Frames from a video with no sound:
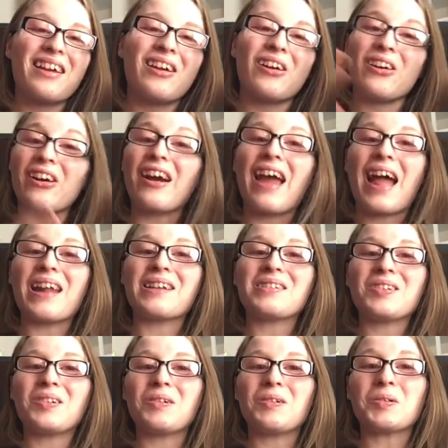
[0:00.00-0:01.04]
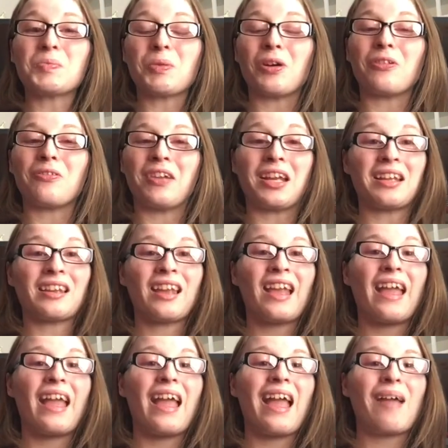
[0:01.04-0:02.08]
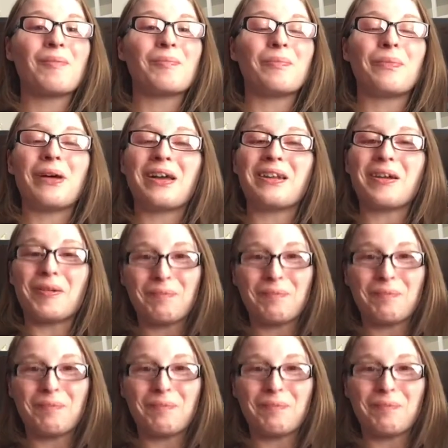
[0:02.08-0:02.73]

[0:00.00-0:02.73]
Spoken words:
her attitude is perfect, but